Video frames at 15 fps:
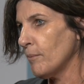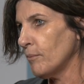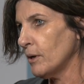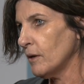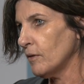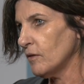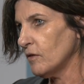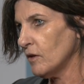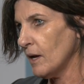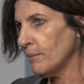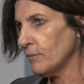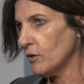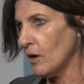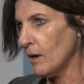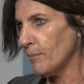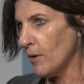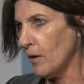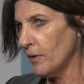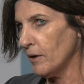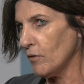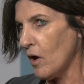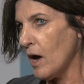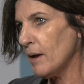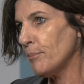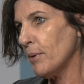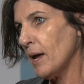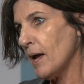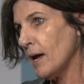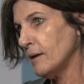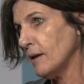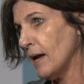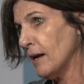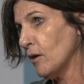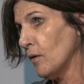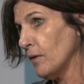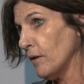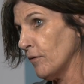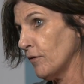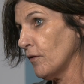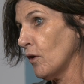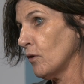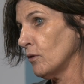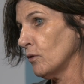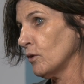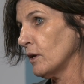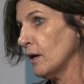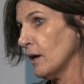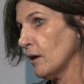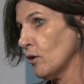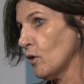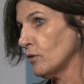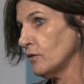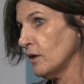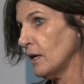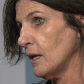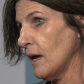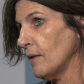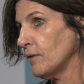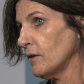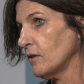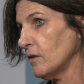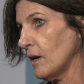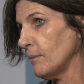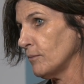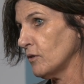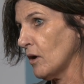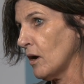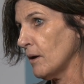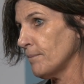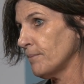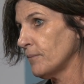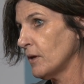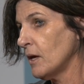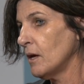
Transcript: but at the same time on their iPad and on their phone looking at content at the same time.